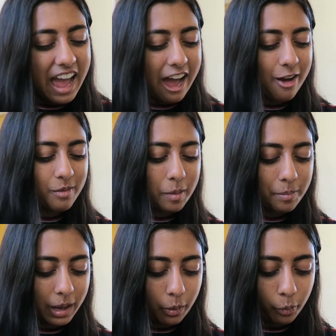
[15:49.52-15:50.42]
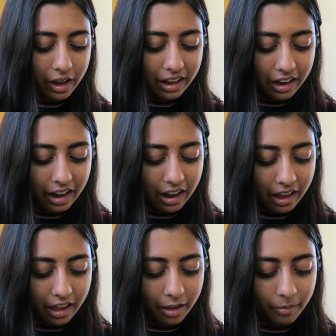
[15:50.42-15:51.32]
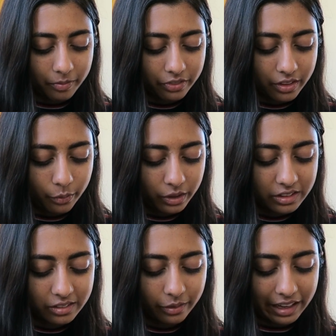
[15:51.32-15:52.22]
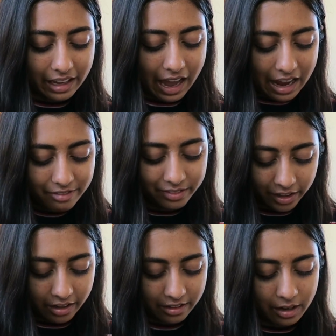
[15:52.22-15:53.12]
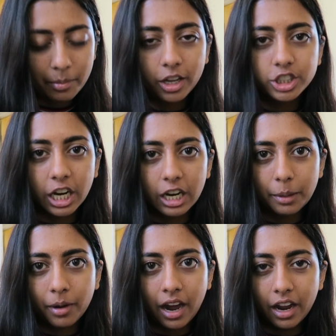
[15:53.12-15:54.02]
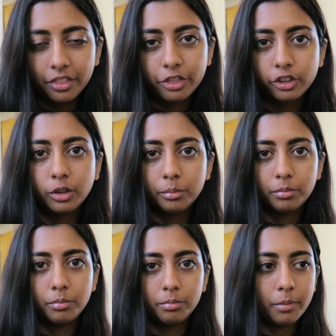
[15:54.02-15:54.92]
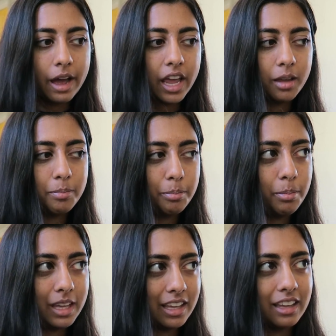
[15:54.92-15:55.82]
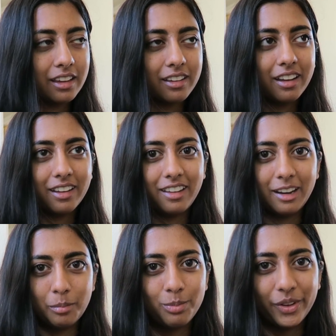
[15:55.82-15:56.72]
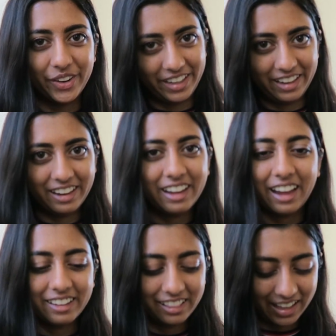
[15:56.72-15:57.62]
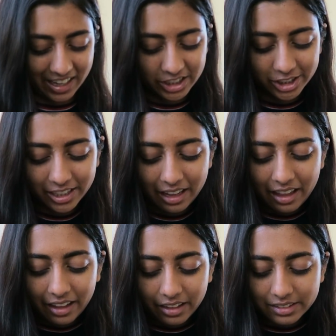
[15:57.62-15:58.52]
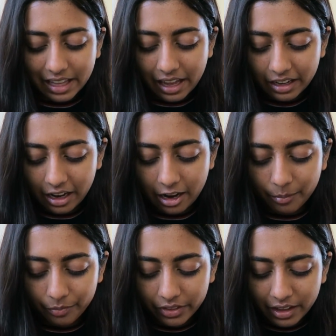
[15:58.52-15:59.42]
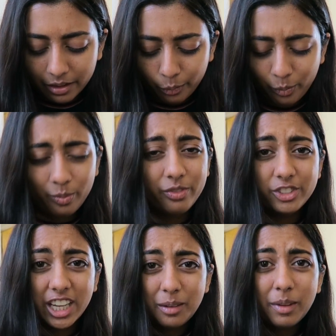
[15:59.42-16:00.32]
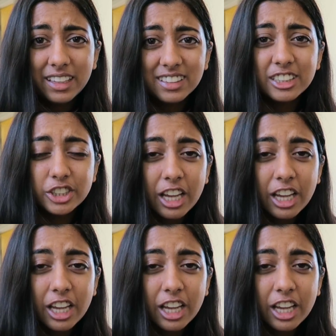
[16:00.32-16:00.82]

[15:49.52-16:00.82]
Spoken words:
But what's like I've learned about Charity Pot through my being an employee at LUSH is that it makes a